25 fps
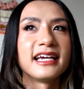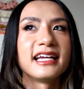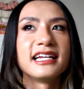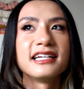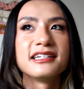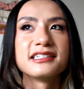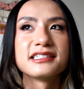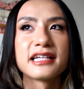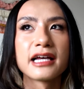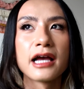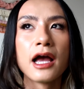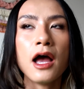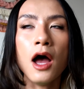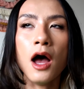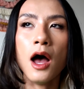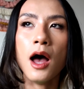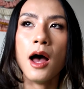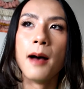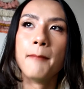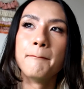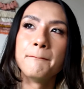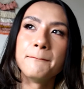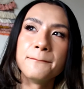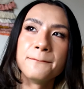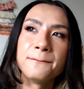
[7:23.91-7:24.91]
And he's like,
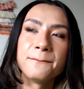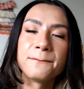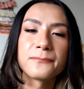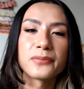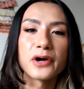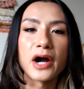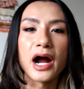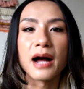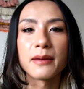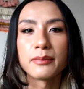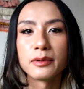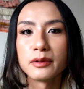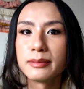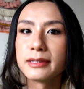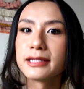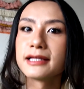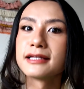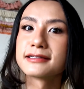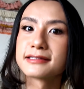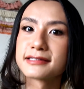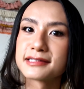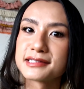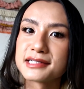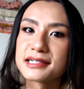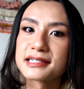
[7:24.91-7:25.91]
probably
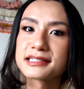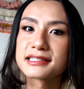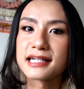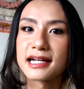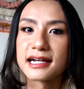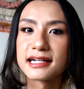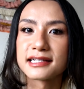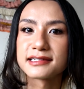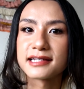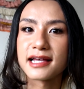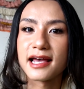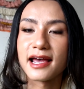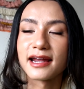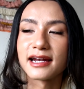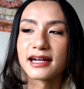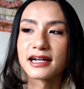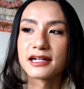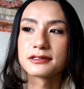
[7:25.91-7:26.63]
a 6 out of 10.